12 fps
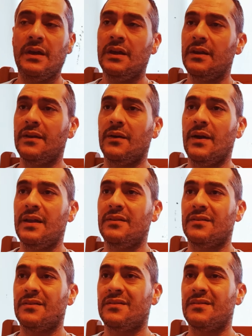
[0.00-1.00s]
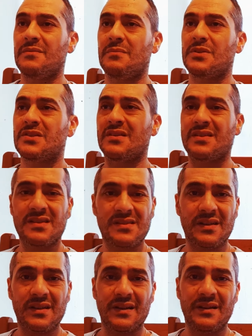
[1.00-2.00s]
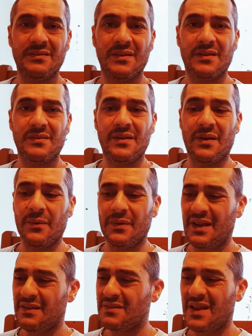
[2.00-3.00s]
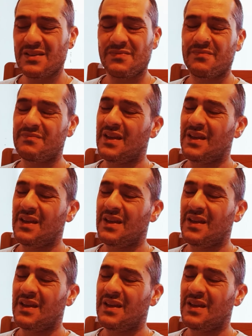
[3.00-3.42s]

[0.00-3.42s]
and statistically, it's,